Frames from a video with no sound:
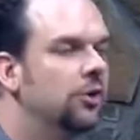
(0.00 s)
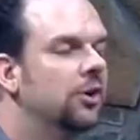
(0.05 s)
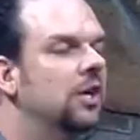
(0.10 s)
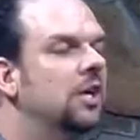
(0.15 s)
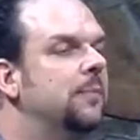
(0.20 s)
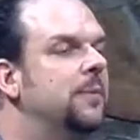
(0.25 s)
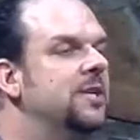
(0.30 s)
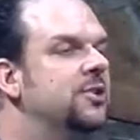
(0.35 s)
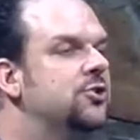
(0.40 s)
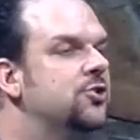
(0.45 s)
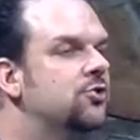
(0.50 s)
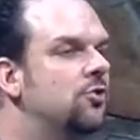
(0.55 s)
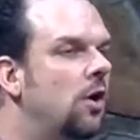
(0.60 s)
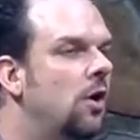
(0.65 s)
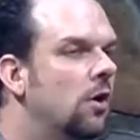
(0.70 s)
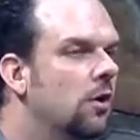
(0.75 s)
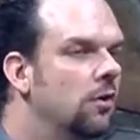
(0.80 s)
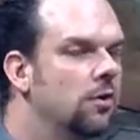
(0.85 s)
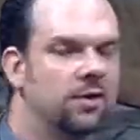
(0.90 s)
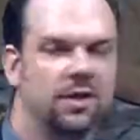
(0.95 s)
you're going to be
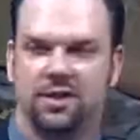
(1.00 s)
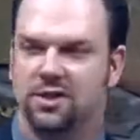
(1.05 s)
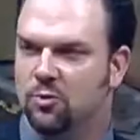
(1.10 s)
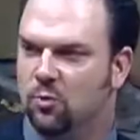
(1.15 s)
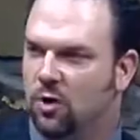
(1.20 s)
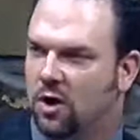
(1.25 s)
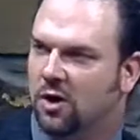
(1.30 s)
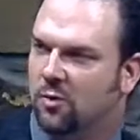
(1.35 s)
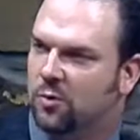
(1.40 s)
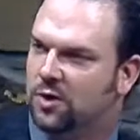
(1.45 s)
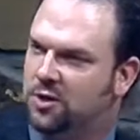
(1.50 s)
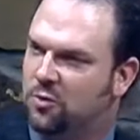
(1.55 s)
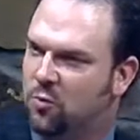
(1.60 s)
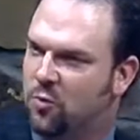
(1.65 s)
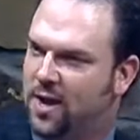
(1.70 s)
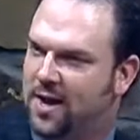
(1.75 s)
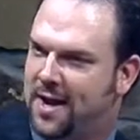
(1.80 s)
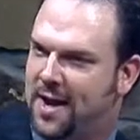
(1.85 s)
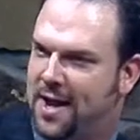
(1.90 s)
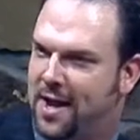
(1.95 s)
stronger than you were when you
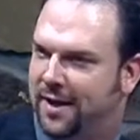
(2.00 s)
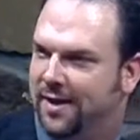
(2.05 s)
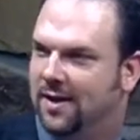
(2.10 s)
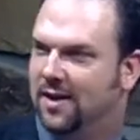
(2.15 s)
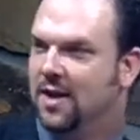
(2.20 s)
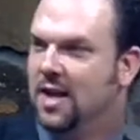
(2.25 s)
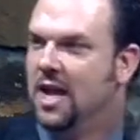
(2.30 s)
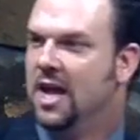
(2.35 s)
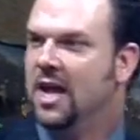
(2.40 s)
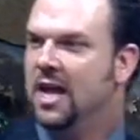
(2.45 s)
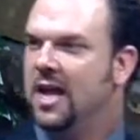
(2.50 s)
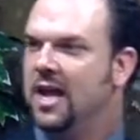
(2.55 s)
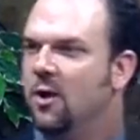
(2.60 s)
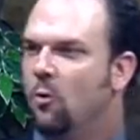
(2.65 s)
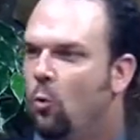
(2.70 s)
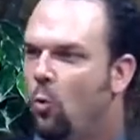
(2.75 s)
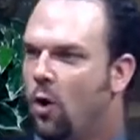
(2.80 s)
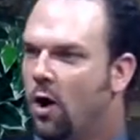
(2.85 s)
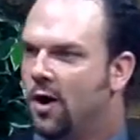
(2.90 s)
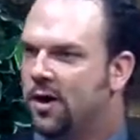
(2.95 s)
went in.
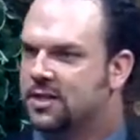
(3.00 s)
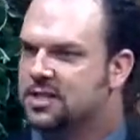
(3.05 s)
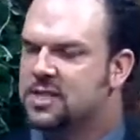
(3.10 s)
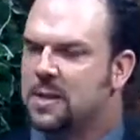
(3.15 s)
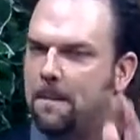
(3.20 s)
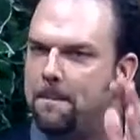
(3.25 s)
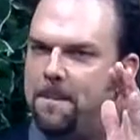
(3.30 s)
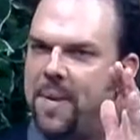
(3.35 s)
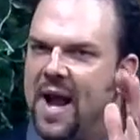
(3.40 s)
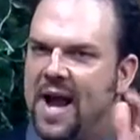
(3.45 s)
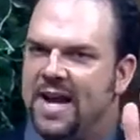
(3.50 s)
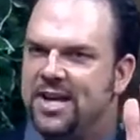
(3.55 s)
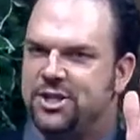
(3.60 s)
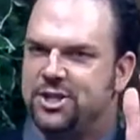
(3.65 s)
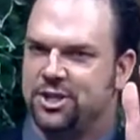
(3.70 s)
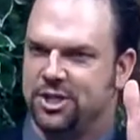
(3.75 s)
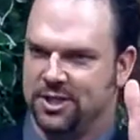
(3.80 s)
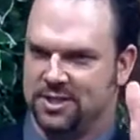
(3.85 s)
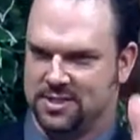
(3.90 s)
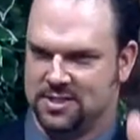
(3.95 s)
It works
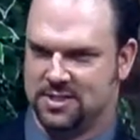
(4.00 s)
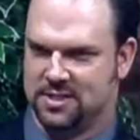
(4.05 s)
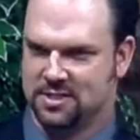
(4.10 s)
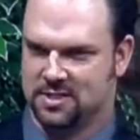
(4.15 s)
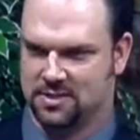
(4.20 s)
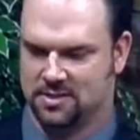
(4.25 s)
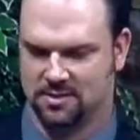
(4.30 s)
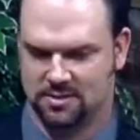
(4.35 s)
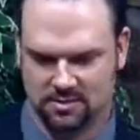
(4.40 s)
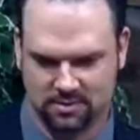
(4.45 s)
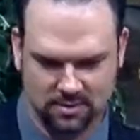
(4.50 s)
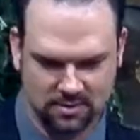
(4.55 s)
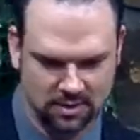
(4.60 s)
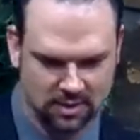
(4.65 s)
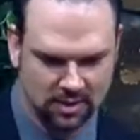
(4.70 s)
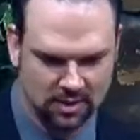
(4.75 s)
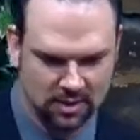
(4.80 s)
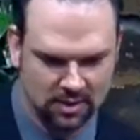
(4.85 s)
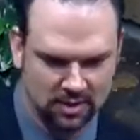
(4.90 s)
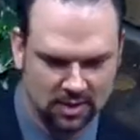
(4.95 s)
patience.
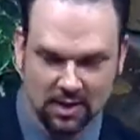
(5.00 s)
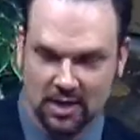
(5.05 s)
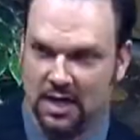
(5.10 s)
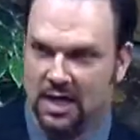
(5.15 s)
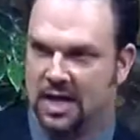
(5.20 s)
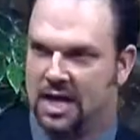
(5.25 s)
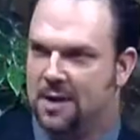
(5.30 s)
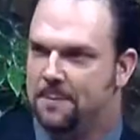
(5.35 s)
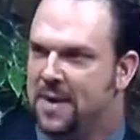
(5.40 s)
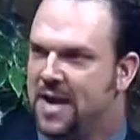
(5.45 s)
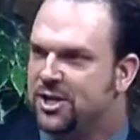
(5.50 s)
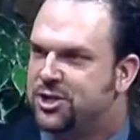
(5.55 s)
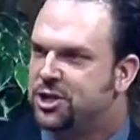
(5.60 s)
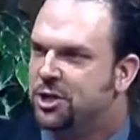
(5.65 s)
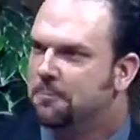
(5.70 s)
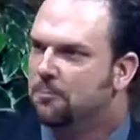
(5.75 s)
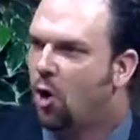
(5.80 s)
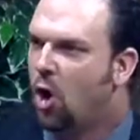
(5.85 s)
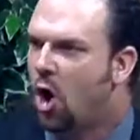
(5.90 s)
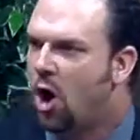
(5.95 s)
Amen. It makes
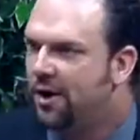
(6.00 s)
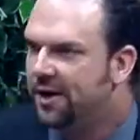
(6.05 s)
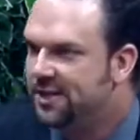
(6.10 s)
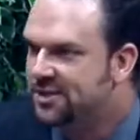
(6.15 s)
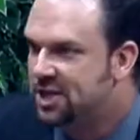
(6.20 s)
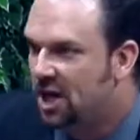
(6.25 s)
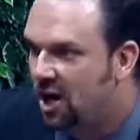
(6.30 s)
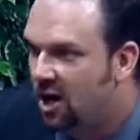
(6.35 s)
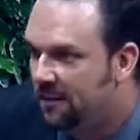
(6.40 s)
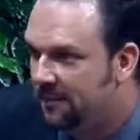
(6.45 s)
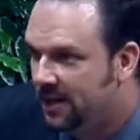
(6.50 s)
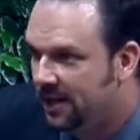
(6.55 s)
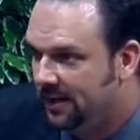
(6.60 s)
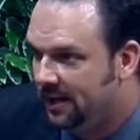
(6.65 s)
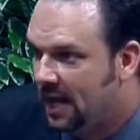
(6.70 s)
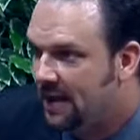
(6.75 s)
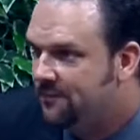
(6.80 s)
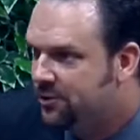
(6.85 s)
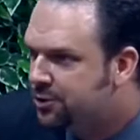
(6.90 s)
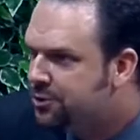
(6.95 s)
you more
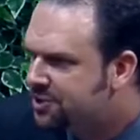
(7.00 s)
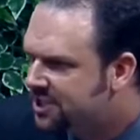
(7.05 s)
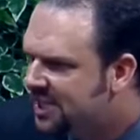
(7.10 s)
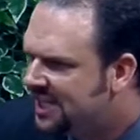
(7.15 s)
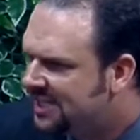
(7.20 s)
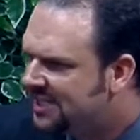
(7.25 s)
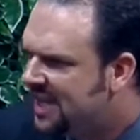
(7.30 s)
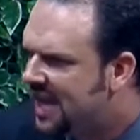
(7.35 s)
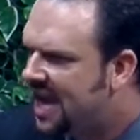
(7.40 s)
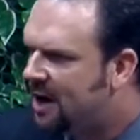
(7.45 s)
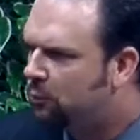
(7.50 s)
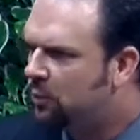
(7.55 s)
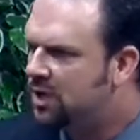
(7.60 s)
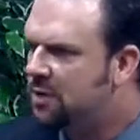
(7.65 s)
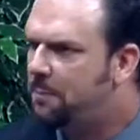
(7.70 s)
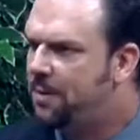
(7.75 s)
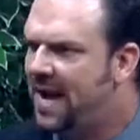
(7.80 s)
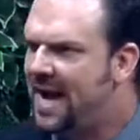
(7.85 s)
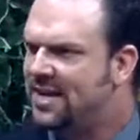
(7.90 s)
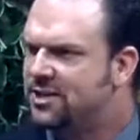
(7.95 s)
determined. Haven't you seen that when
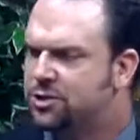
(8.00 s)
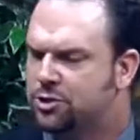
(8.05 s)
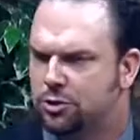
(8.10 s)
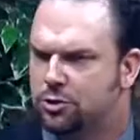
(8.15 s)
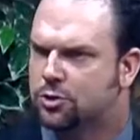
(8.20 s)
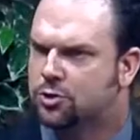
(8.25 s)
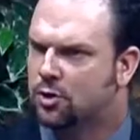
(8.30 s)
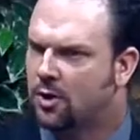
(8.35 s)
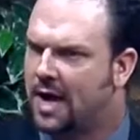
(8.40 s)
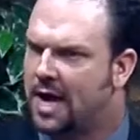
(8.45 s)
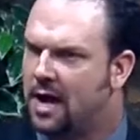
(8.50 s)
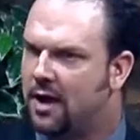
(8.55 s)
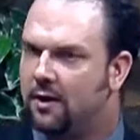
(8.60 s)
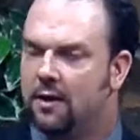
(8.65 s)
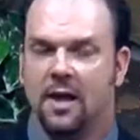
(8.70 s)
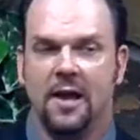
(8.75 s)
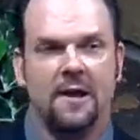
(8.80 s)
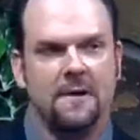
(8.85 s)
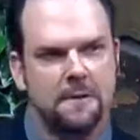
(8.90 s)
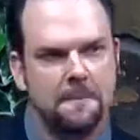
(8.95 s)
you pass through
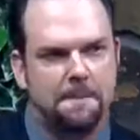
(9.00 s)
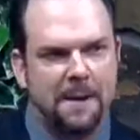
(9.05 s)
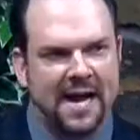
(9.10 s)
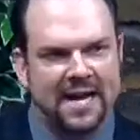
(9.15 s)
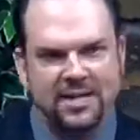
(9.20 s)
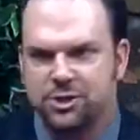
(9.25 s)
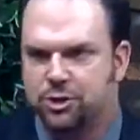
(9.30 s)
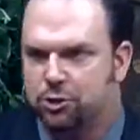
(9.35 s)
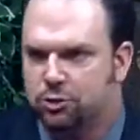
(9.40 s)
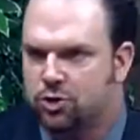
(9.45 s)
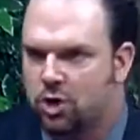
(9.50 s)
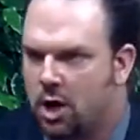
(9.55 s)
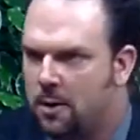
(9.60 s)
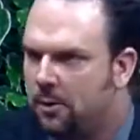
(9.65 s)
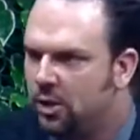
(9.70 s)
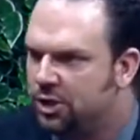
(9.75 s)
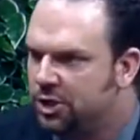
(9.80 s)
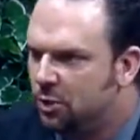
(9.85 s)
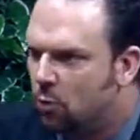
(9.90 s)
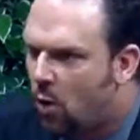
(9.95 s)
trial, you pass through
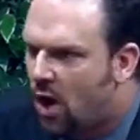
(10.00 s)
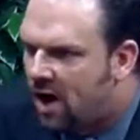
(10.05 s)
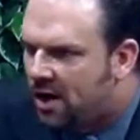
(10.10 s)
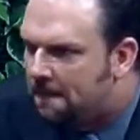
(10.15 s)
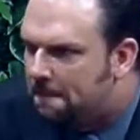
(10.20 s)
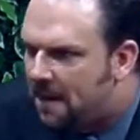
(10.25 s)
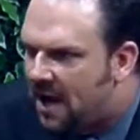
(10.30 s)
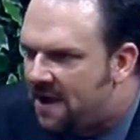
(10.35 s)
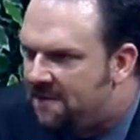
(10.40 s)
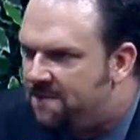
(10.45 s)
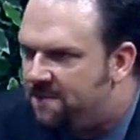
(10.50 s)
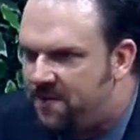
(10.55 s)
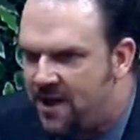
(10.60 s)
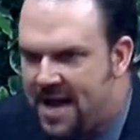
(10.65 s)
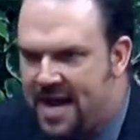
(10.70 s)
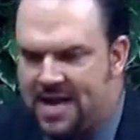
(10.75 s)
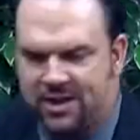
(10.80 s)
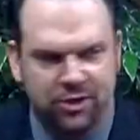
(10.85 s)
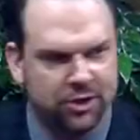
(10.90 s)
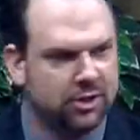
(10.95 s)
trouble, and you're walking by
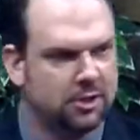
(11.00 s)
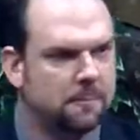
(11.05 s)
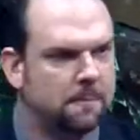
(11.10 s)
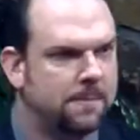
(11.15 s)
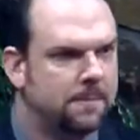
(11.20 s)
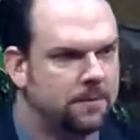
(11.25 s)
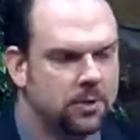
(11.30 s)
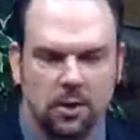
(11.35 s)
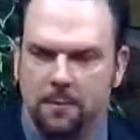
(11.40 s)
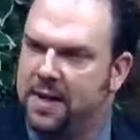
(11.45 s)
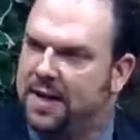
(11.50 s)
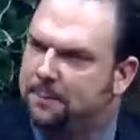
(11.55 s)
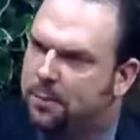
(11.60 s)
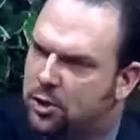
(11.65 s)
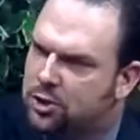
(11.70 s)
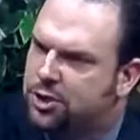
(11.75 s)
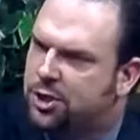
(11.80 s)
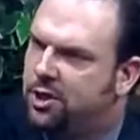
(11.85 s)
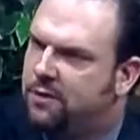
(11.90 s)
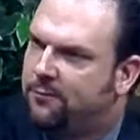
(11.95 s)
faith, and you're, you're being
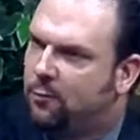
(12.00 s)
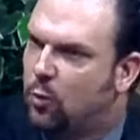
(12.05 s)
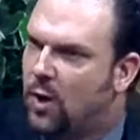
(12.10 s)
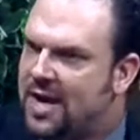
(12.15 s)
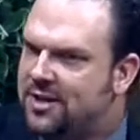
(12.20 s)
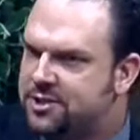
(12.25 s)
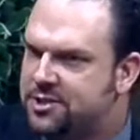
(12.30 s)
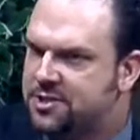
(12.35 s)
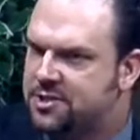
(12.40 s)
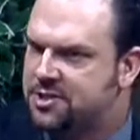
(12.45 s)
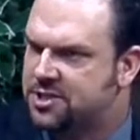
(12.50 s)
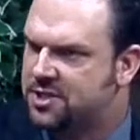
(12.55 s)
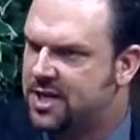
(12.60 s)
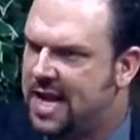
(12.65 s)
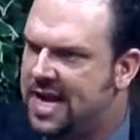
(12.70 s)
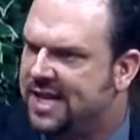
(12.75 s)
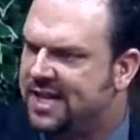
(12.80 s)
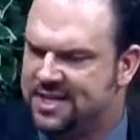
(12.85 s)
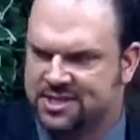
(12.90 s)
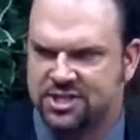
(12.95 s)
persecuted for righteousness'
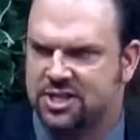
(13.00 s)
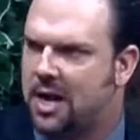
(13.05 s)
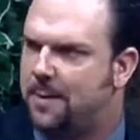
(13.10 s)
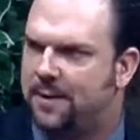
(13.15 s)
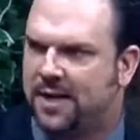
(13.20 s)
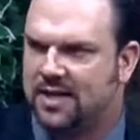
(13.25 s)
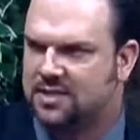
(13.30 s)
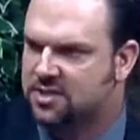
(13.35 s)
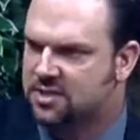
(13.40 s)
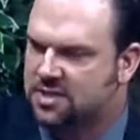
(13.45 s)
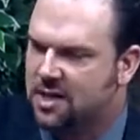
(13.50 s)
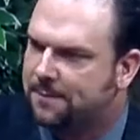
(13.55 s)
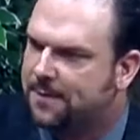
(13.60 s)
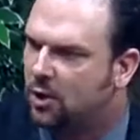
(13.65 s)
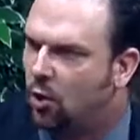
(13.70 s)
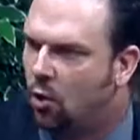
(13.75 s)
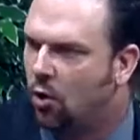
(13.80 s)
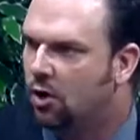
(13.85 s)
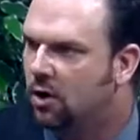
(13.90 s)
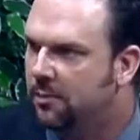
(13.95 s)
sake, and it's not because of
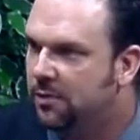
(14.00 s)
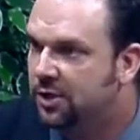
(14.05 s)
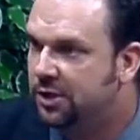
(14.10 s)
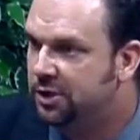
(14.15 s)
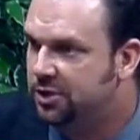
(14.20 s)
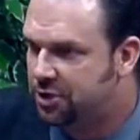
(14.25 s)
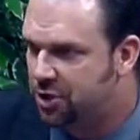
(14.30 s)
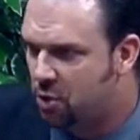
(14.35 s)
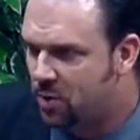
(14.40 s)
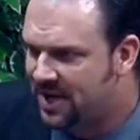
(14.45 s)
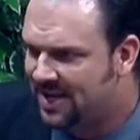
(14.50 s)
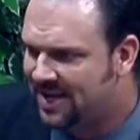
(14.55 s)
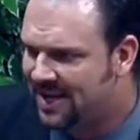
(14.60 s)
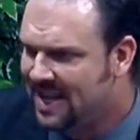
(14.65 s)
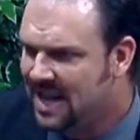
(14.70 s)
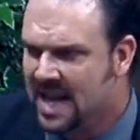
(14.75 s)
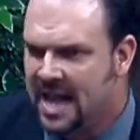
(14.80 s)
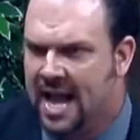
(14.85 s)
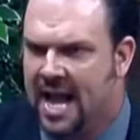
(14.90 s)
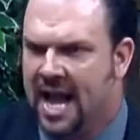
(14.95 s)
something horrible you're doing,
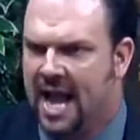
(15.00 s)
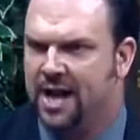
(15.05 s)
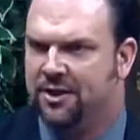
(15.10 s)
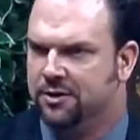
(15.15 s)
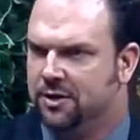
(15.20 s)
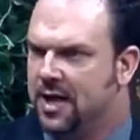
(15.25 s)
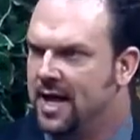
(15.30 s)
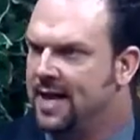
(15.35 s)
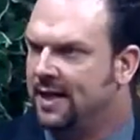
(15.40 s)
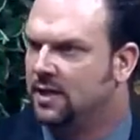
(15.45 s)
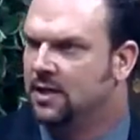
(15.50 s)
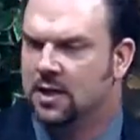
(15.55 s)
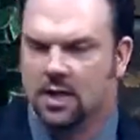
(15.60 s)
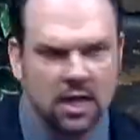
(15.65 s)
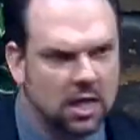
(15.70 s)
and you're like,